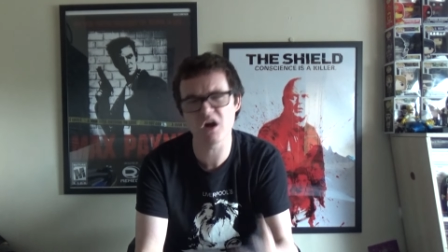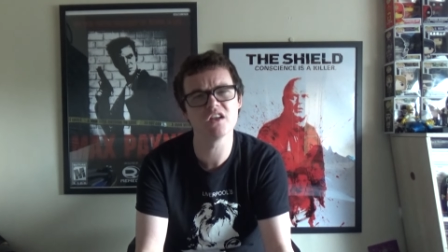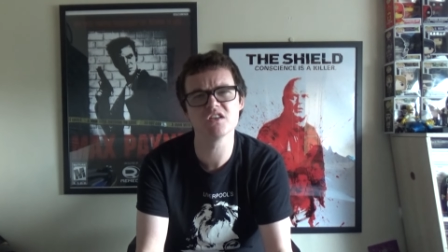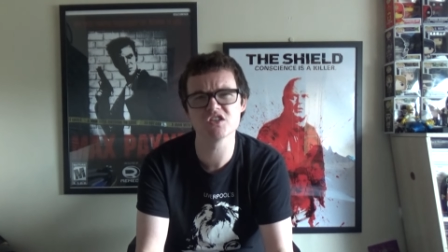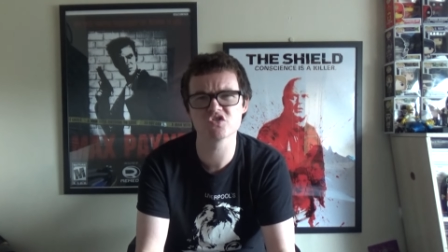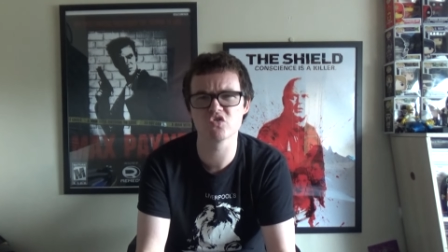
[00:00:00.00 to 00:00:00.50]
I
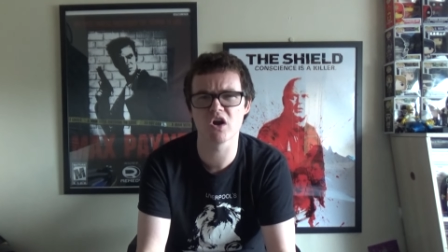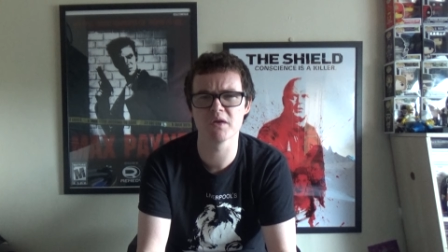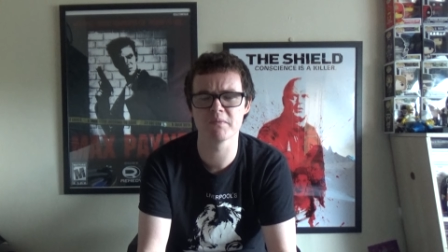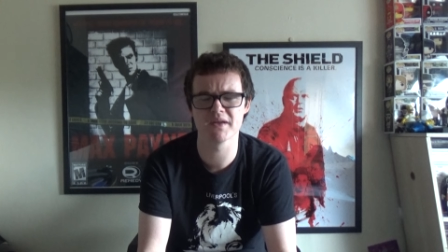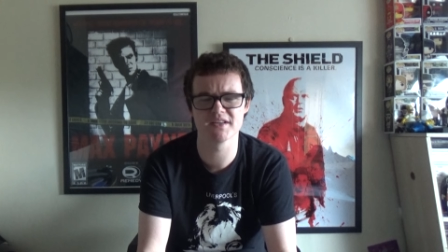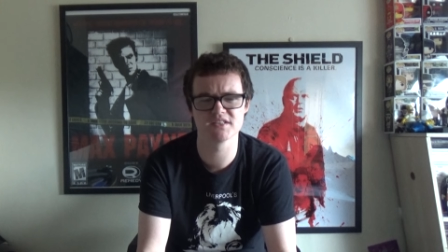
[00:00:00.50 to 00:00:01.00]

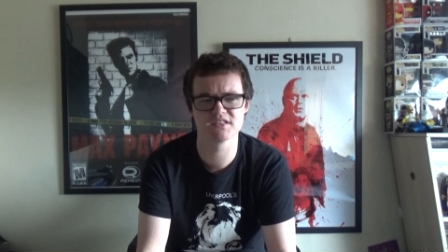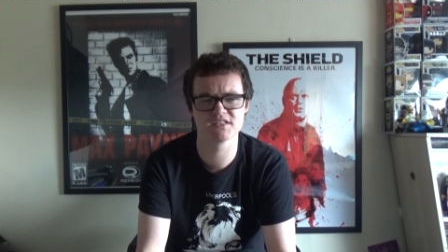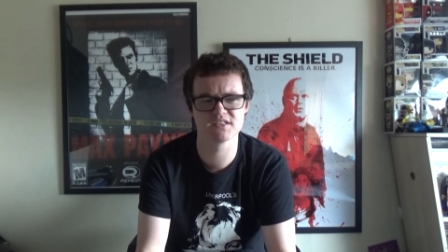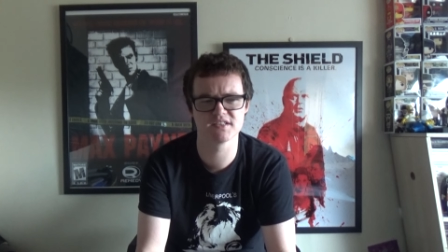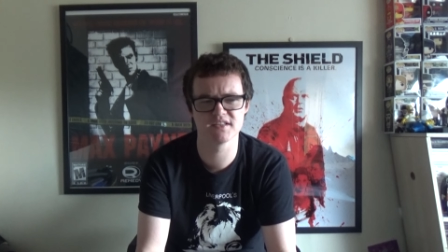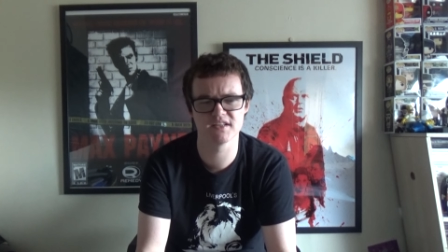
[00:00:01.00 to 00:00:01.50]
describe it
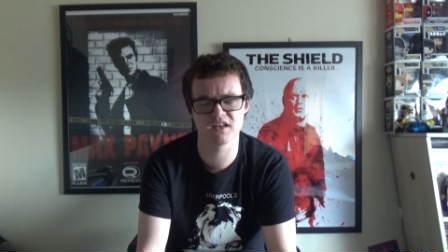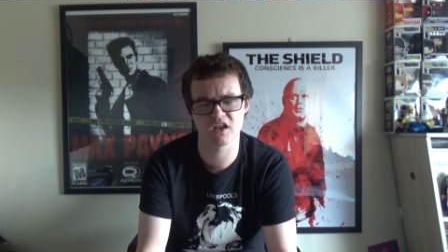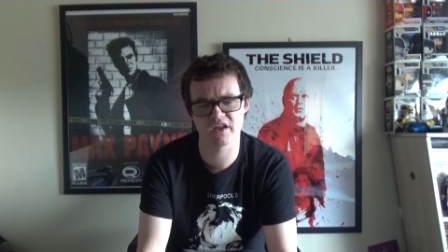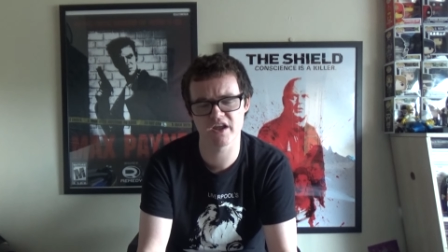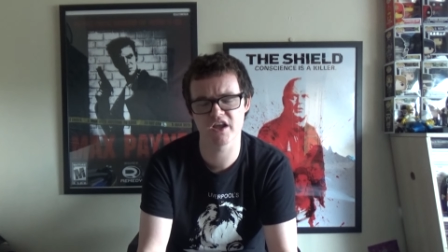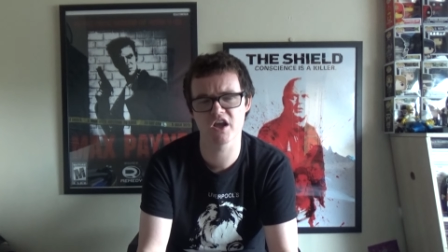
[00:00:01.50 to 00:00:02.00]
as
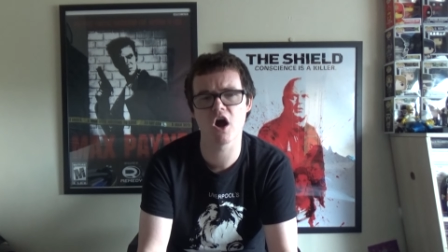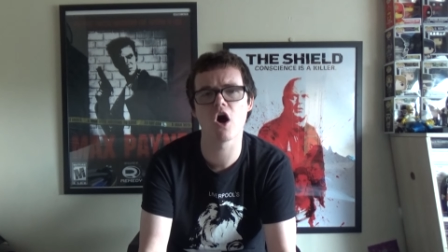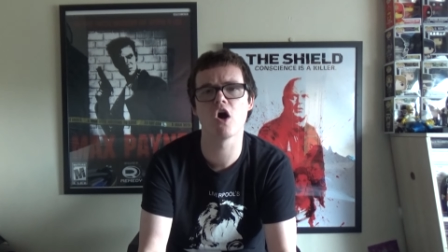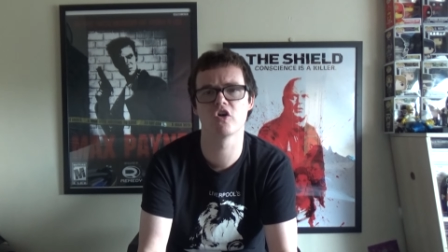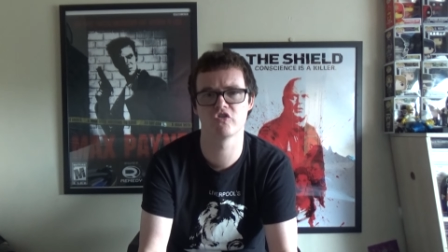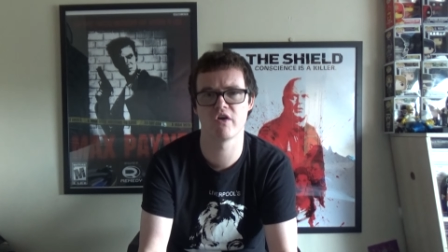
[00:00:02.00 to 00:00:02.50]
like a
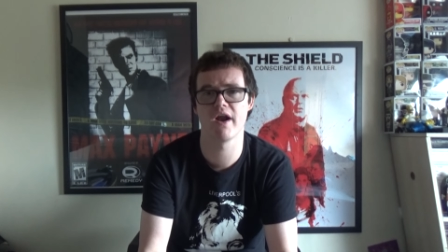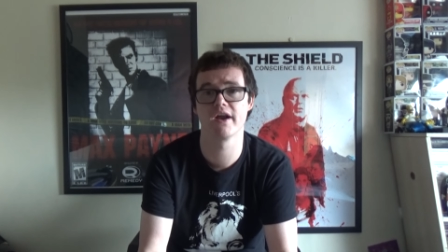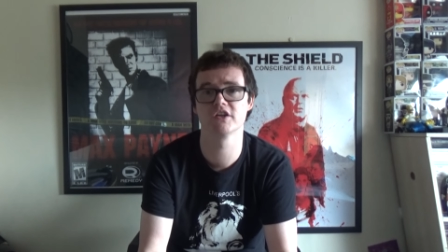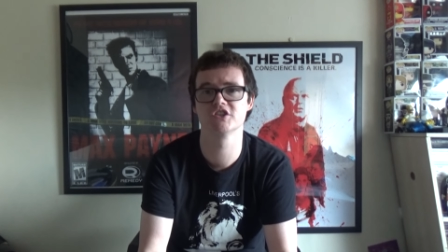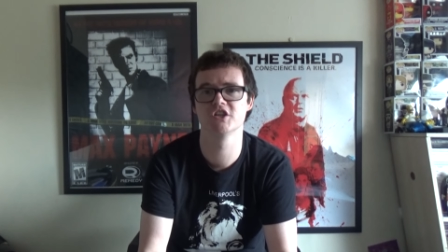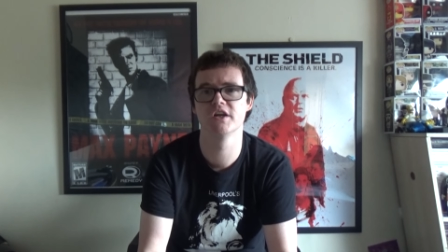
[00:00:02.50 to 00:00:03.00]
car
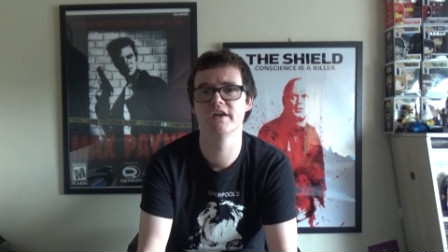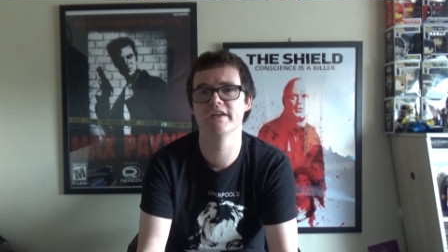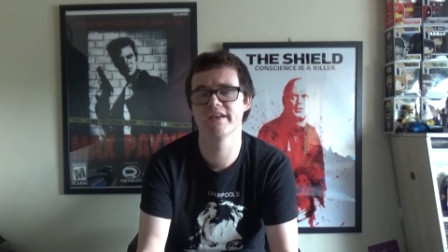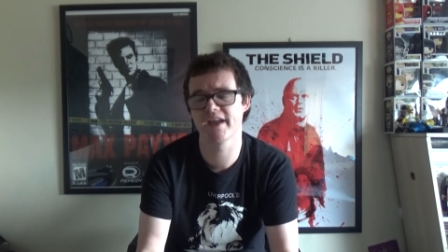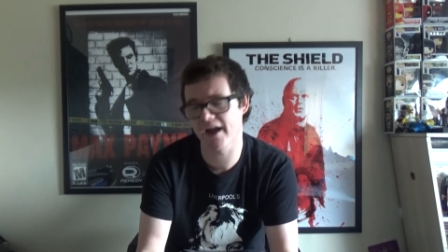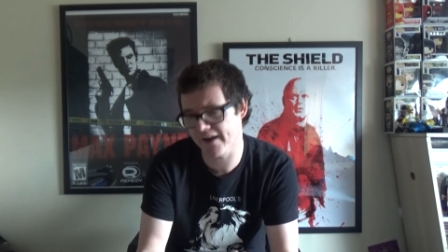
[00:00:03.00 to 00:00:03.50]
crash
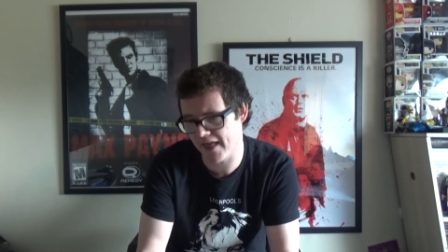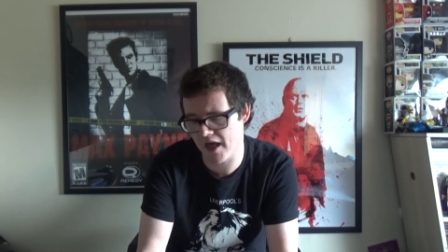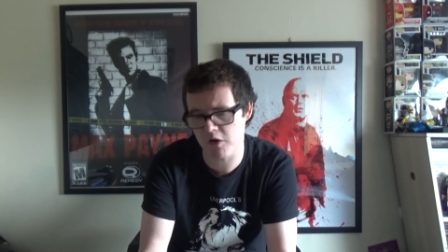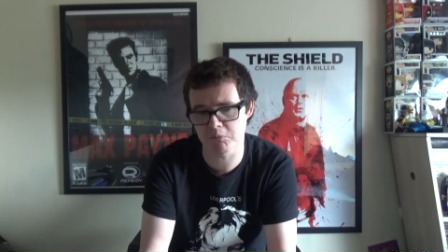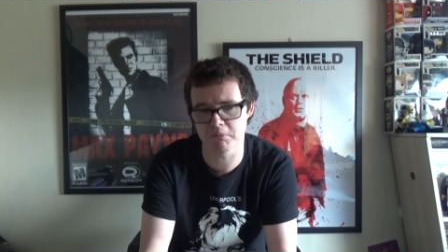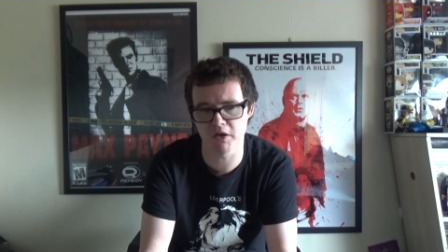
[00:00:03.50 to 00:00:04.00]
can't
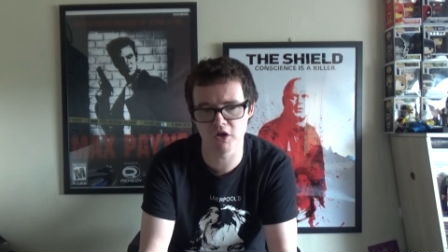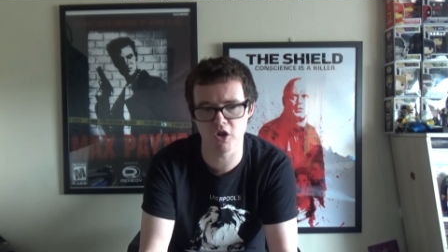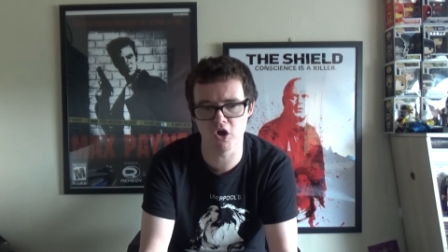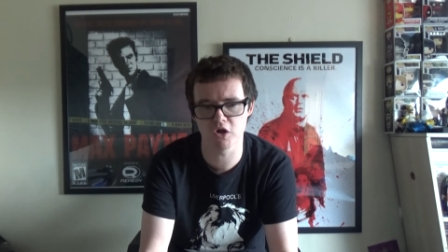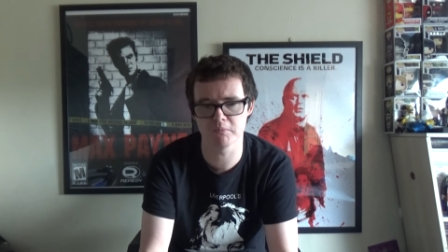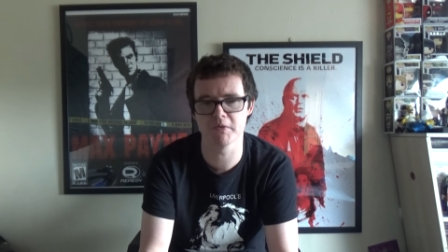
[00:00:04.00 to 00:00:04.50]
help but
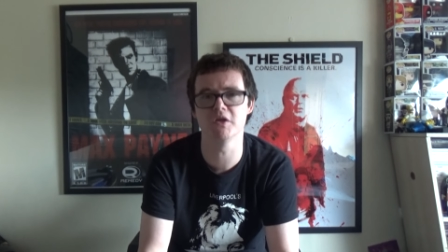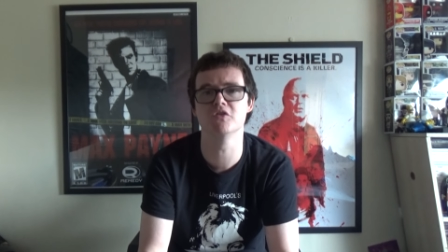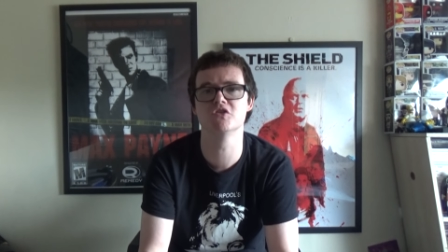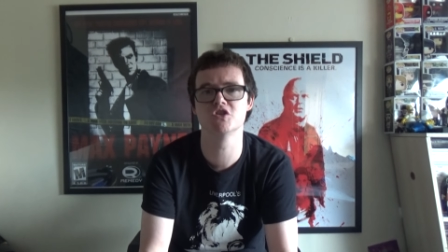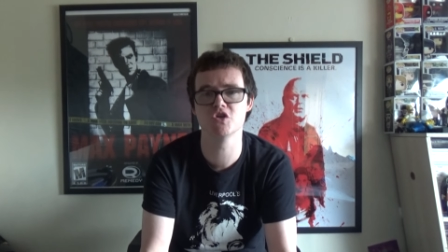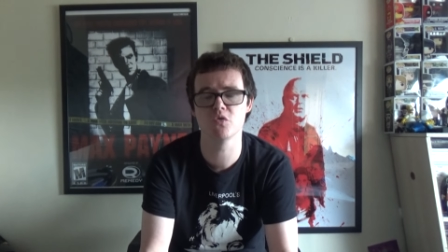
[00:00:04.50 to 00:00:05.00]
look, but you
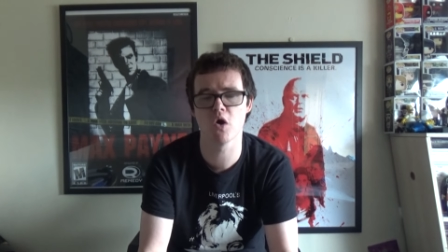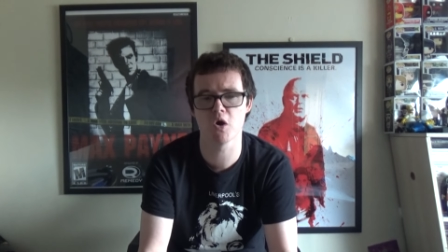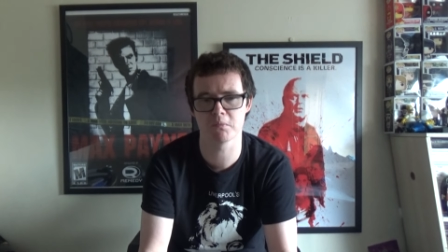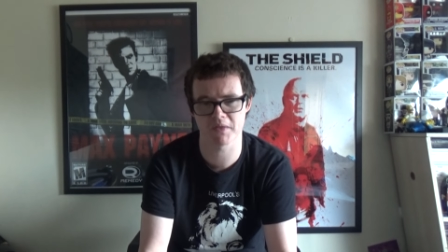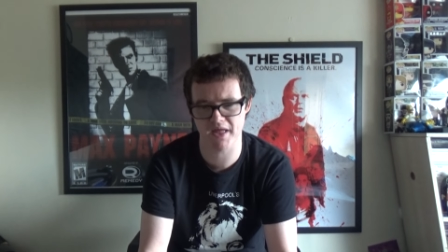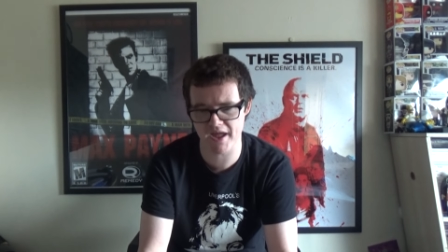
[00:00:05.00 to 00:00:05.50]
do
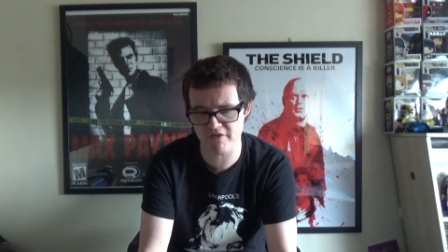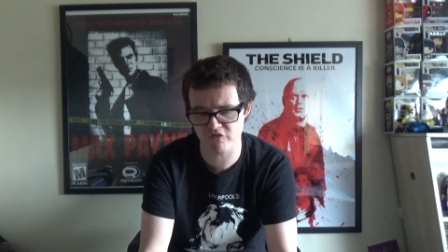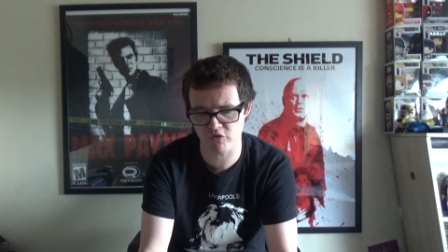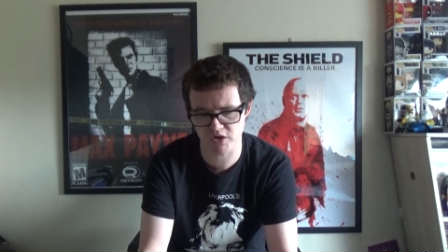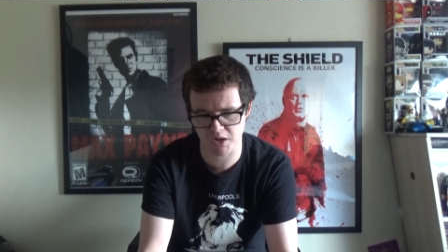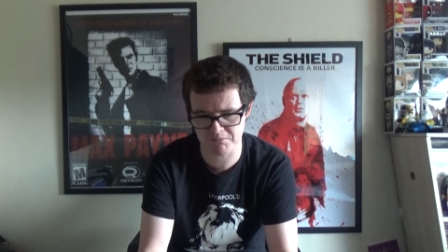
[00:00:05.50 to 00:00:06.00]
hope that
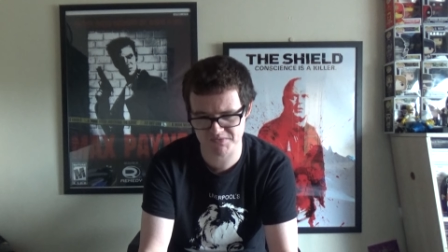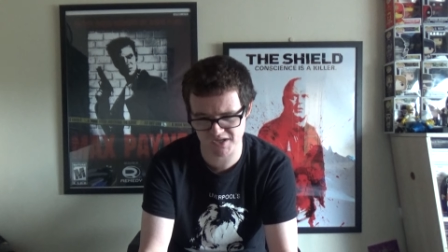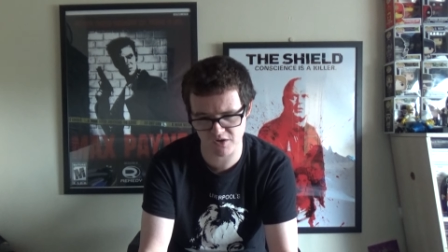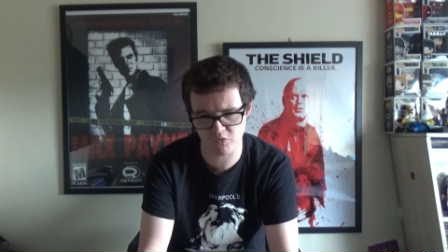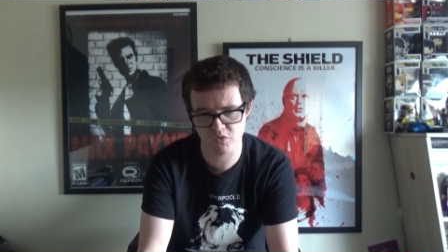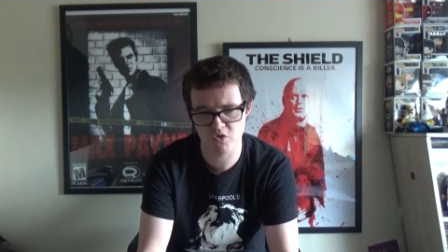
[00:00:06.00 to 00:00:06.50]
everyone comes
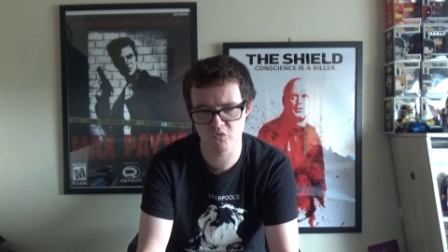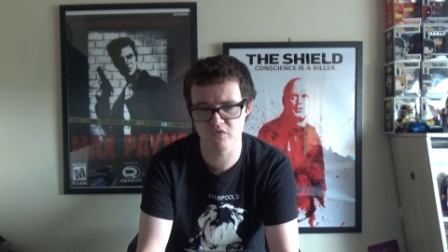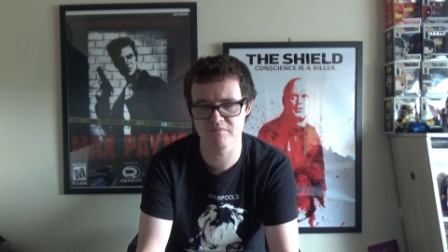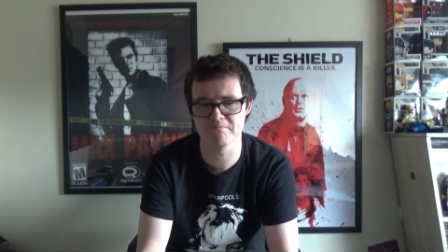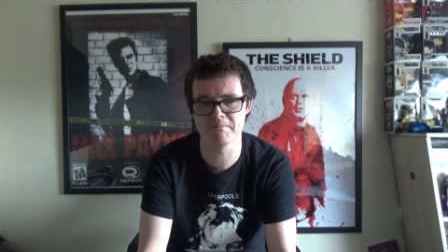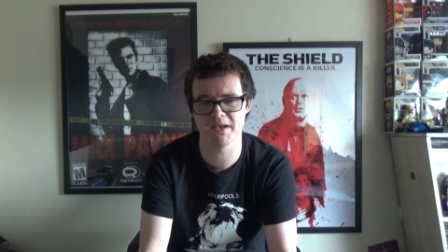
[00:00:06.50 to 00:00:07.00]
out
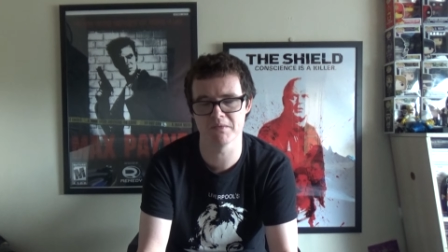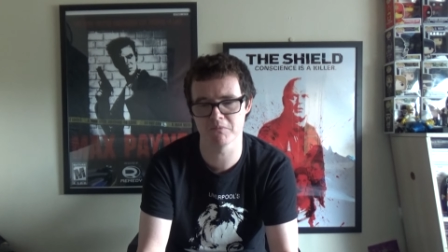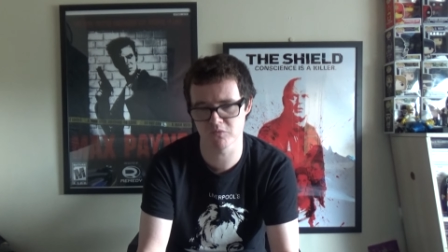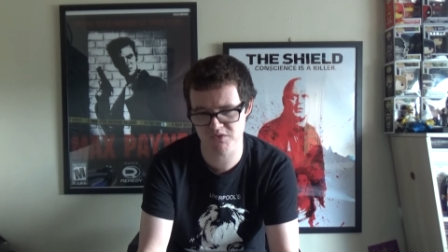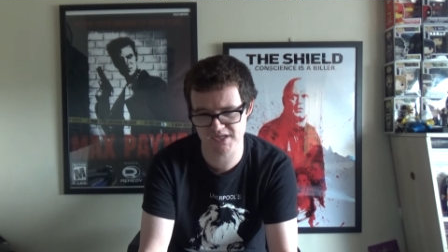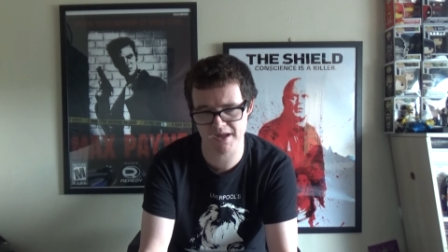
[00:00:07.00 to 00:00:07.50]
with
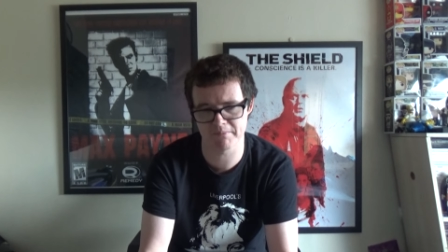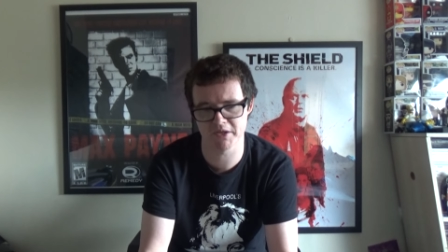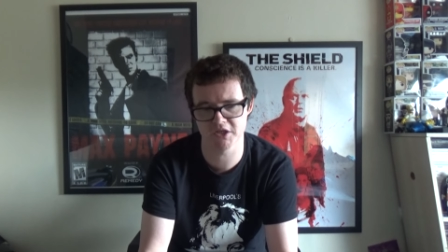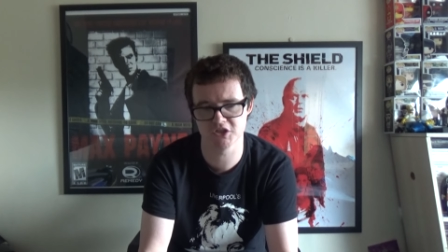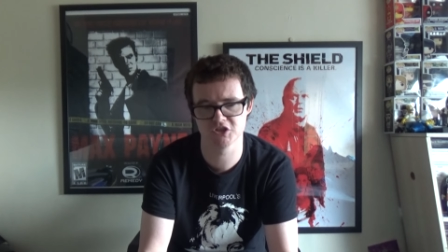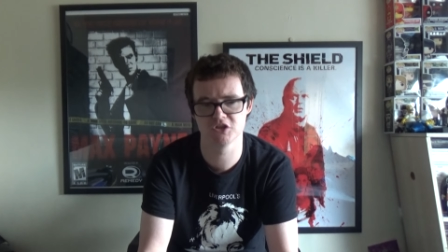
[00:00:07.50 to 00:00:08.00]
minimal
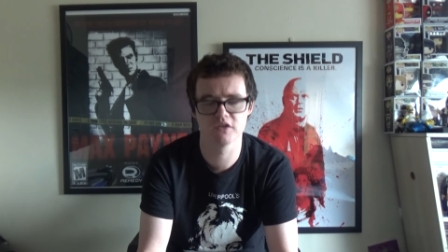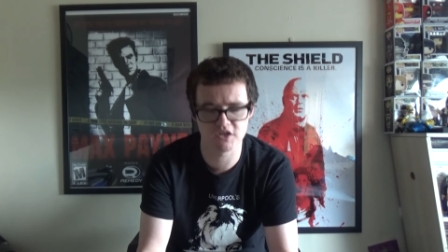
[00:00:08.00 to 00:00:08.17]
damage.